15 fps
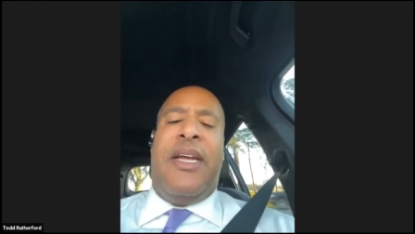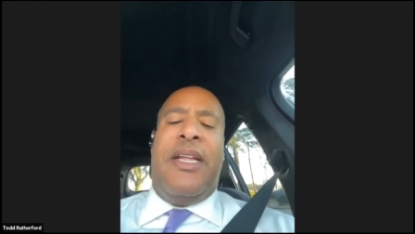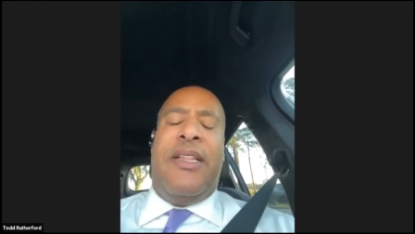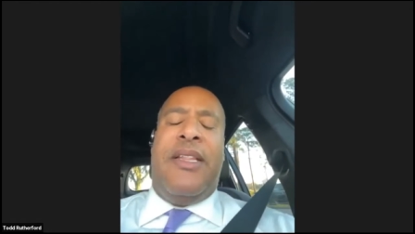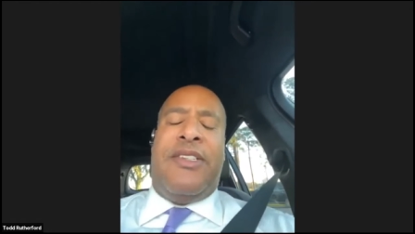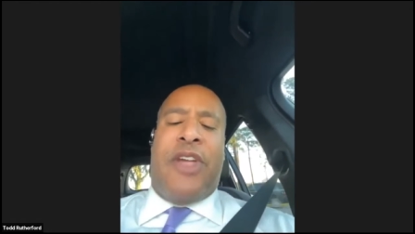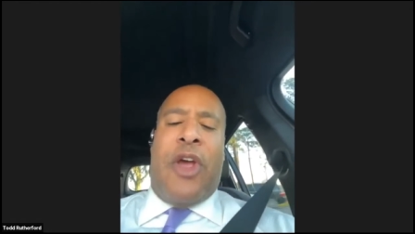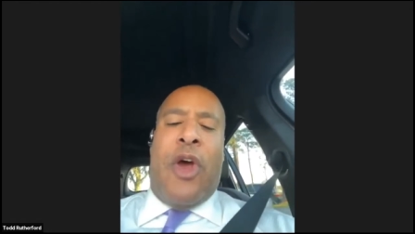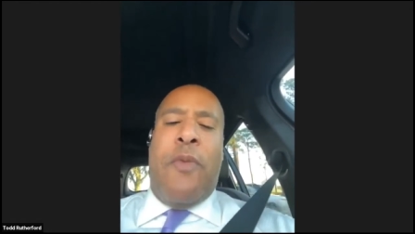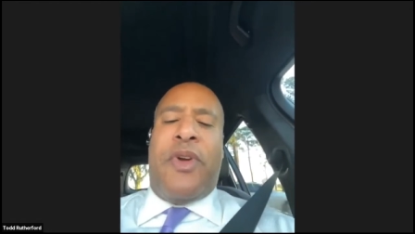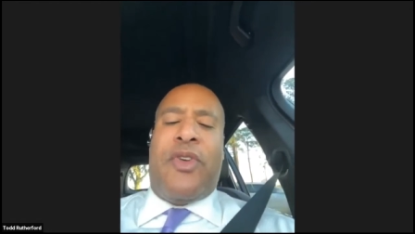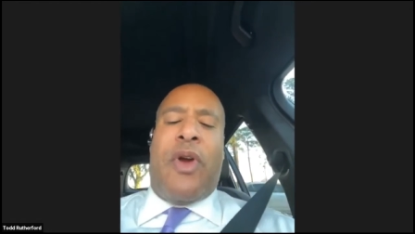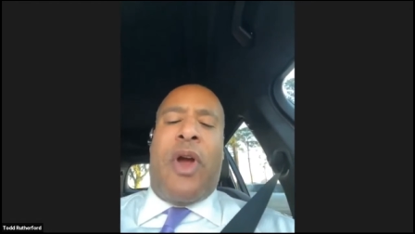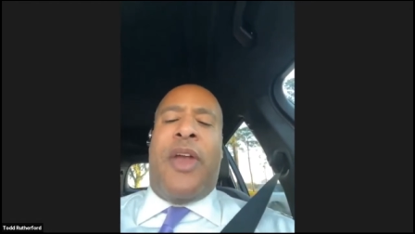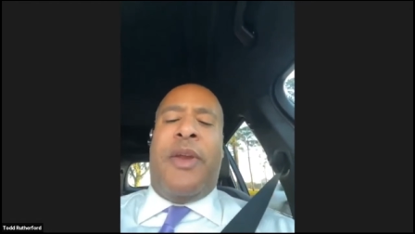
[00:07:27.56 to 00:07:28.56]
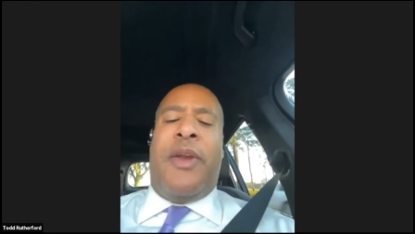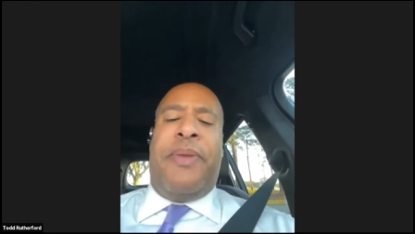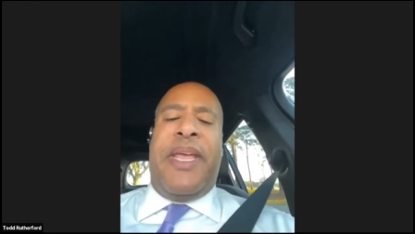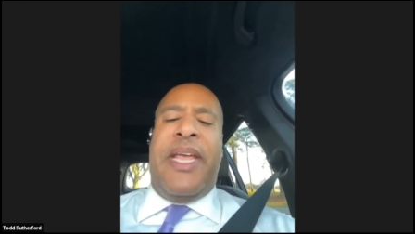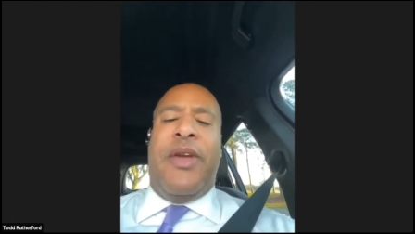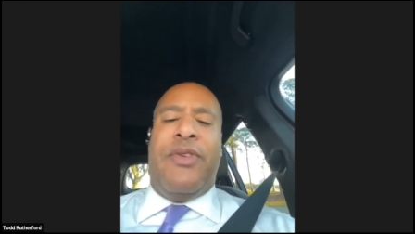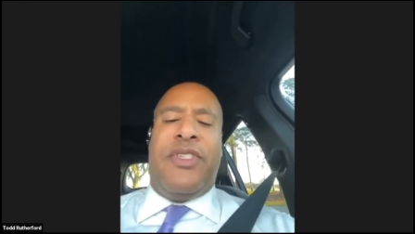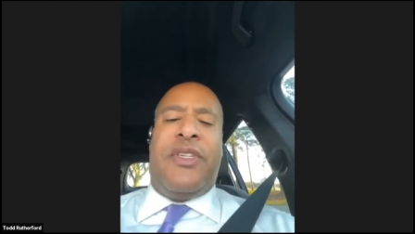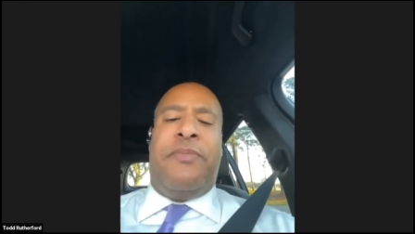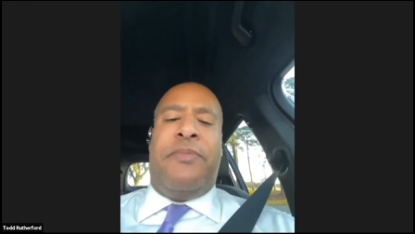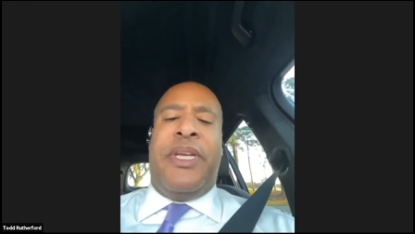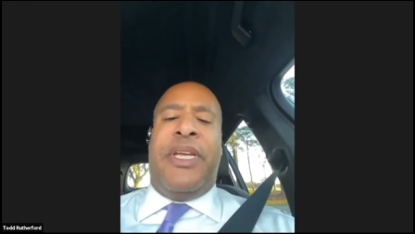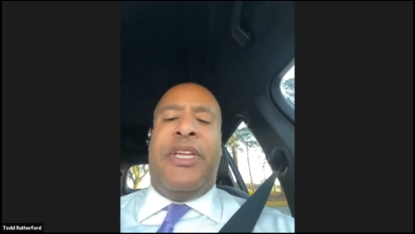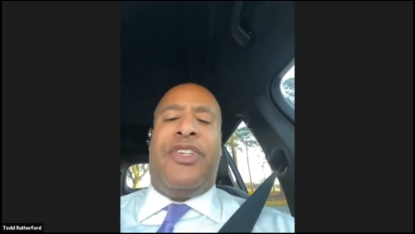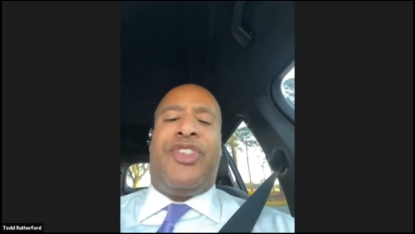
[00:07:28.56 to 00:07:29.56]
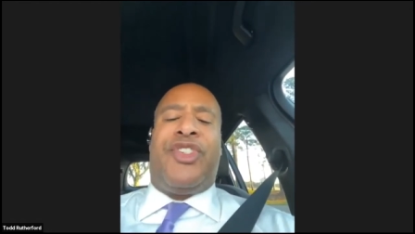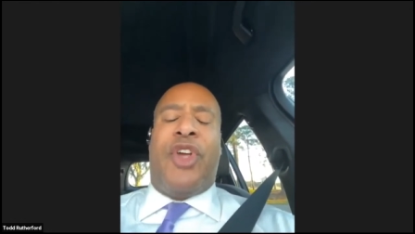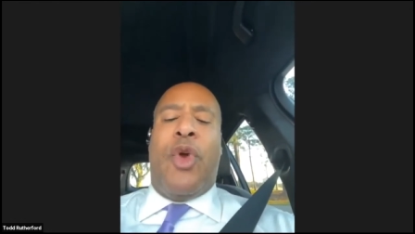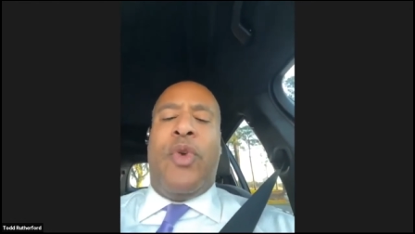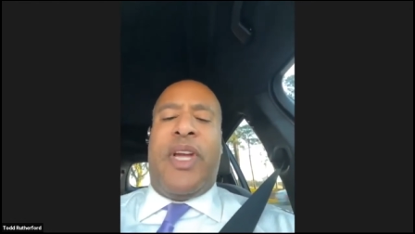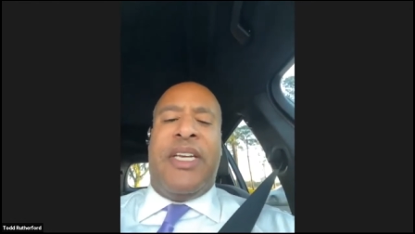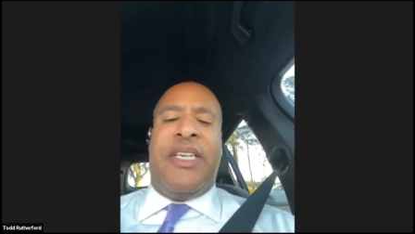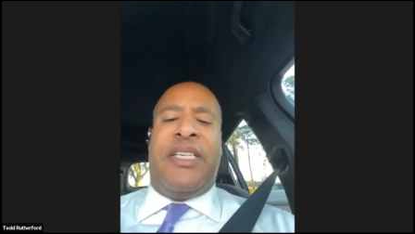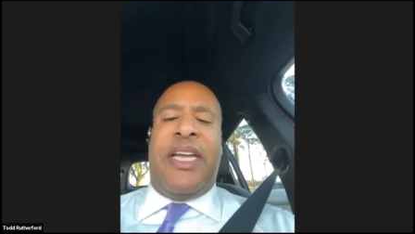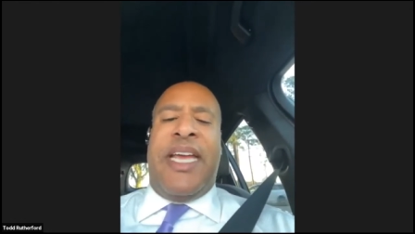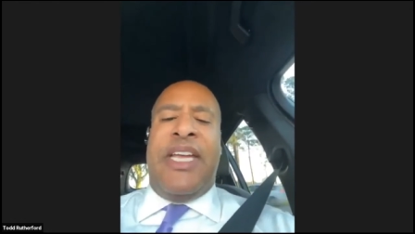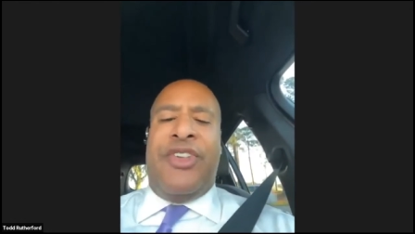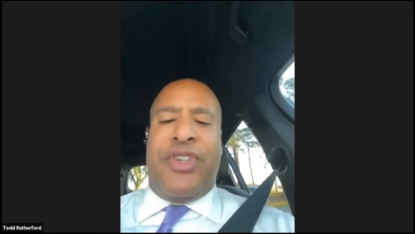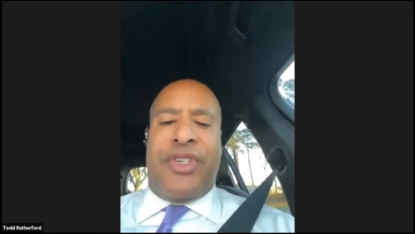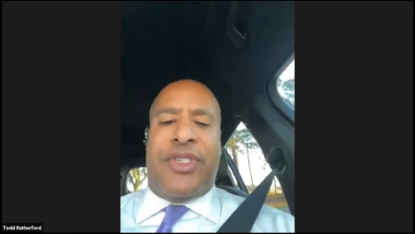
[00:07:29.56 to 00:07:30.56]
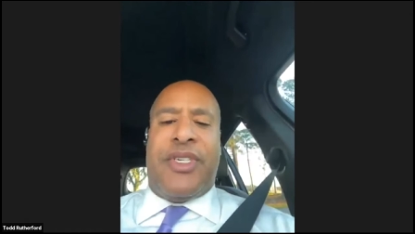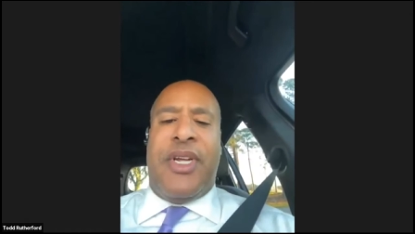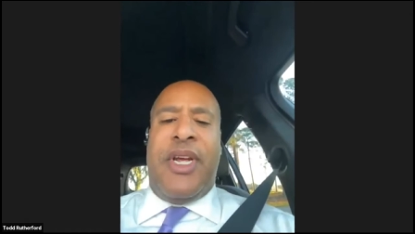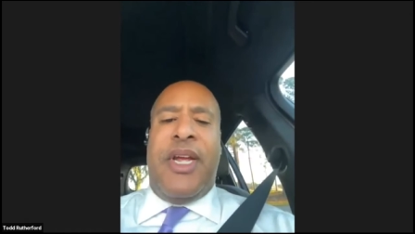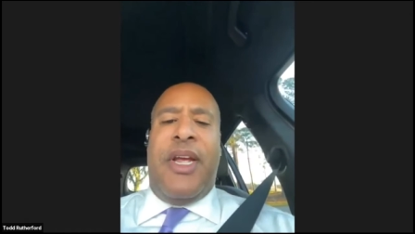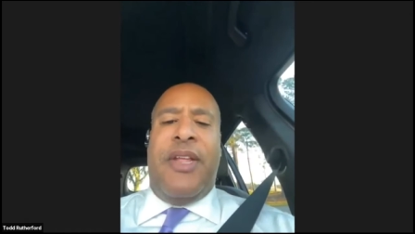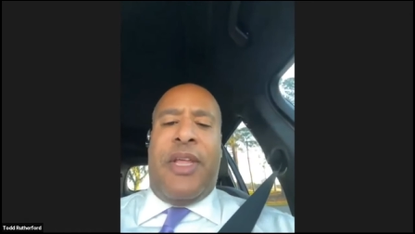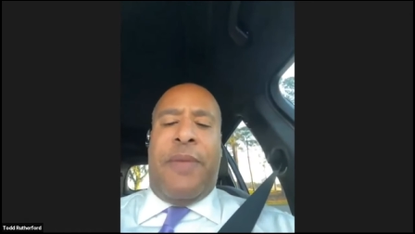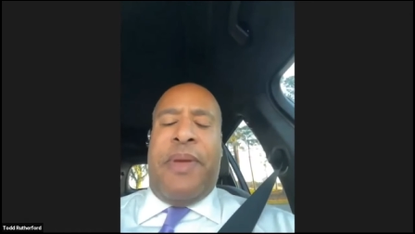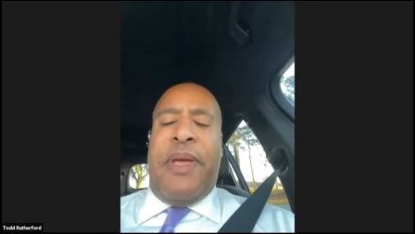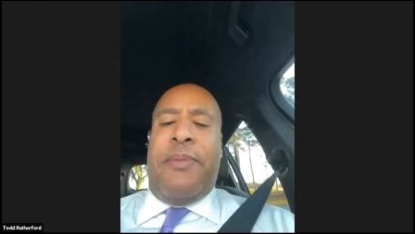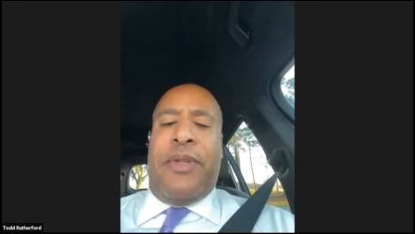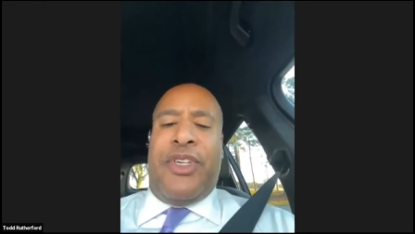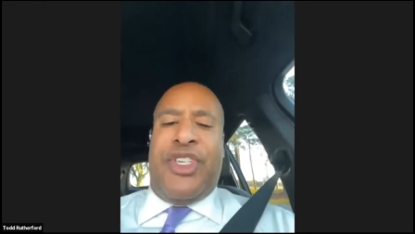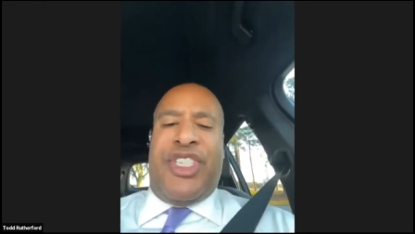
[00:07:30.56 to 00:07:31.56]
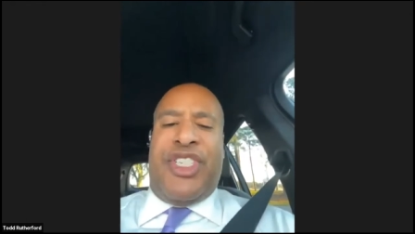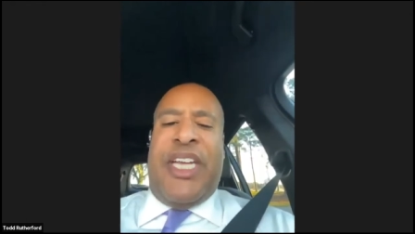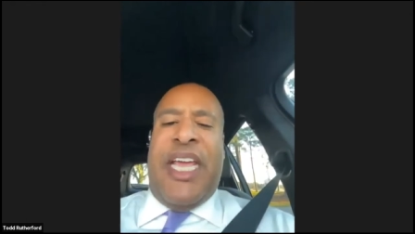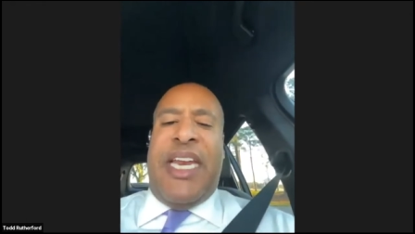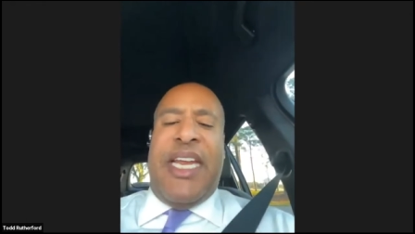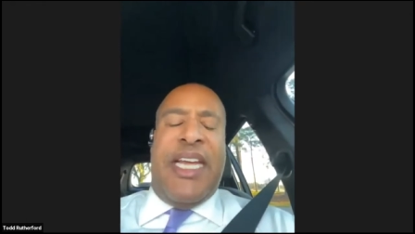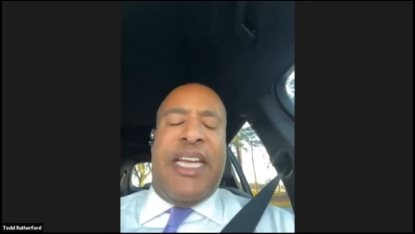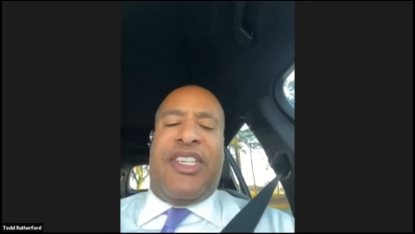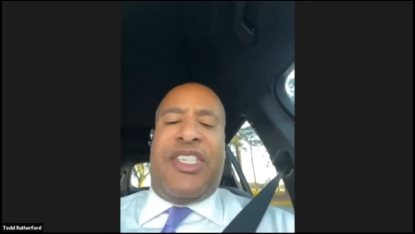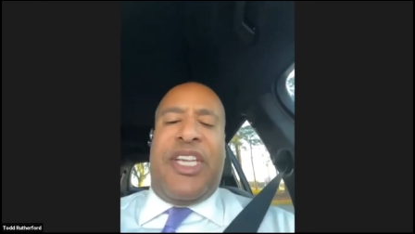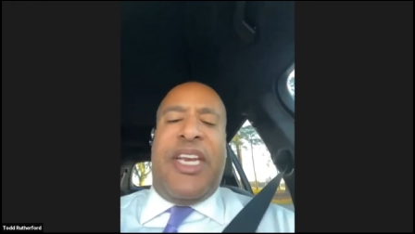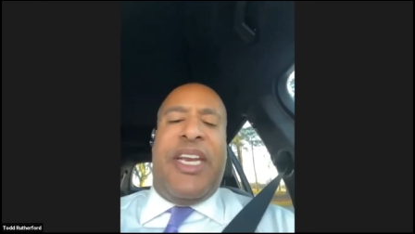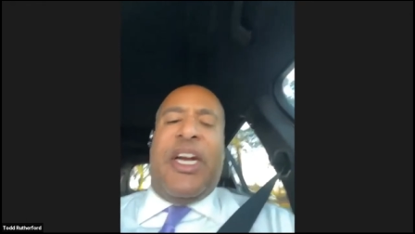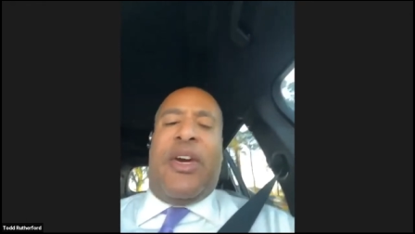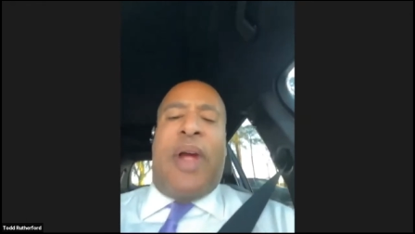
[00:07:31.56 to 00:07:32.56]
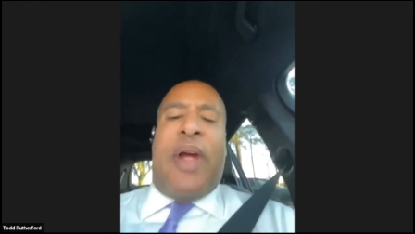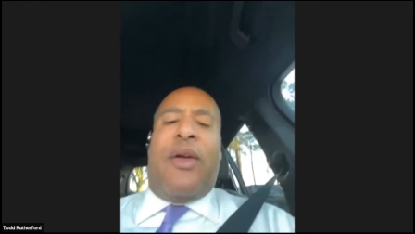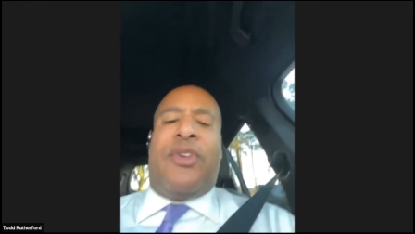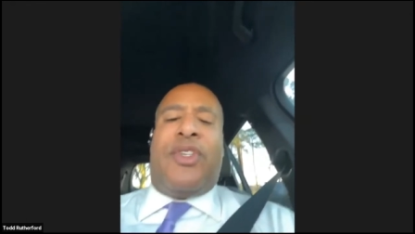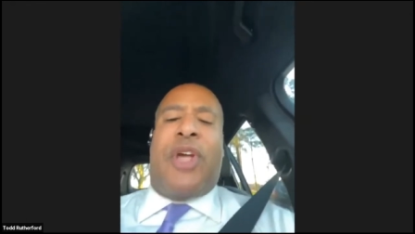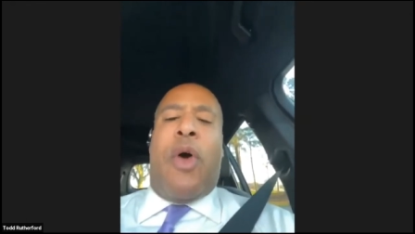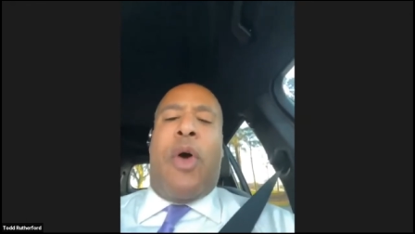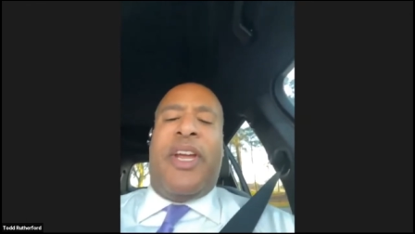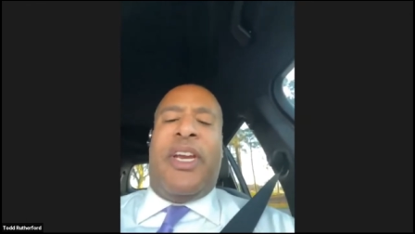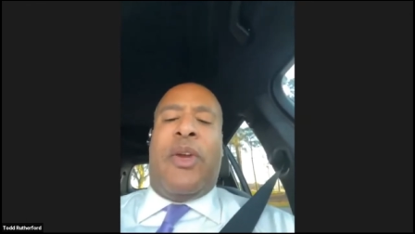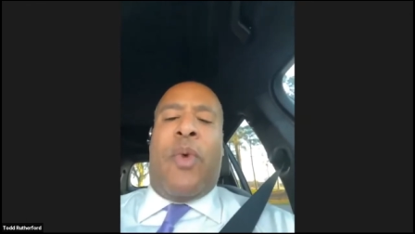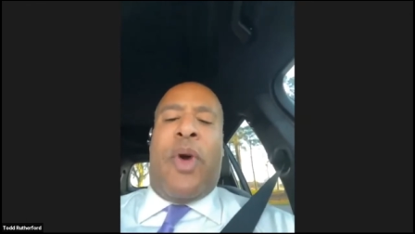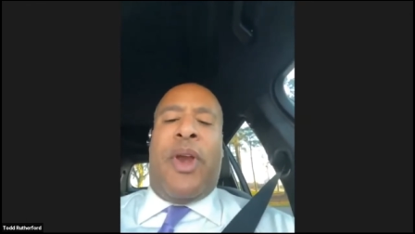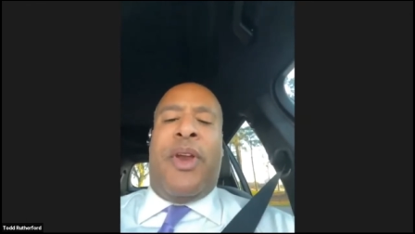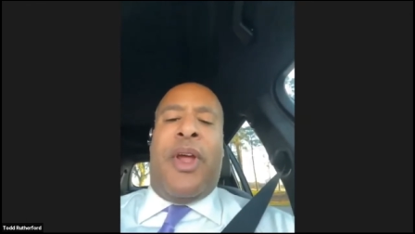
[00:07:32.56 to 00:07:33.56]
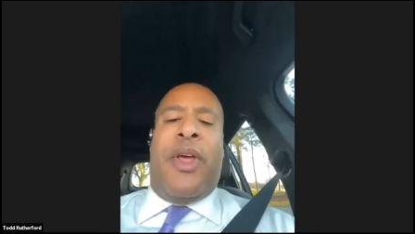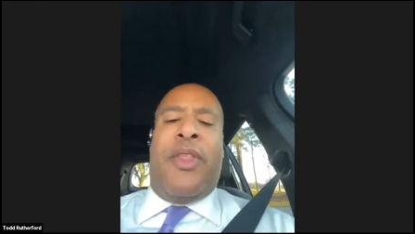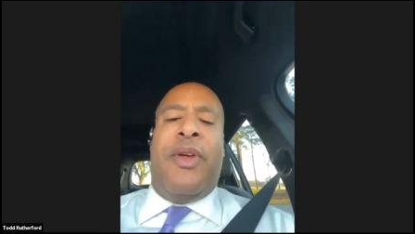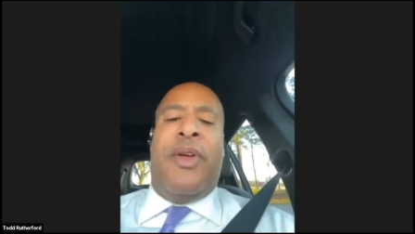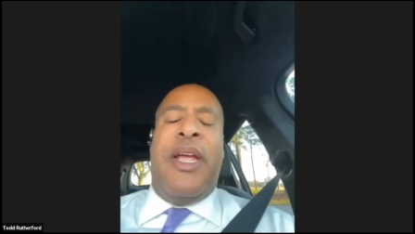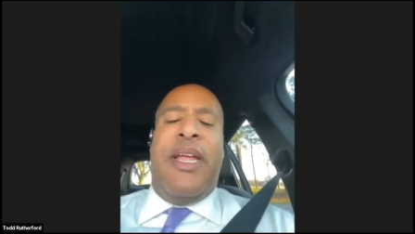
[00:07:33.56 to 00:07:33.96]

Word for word: this Omicron appears to be so contagious that people are just getting it sitting around talking to one another,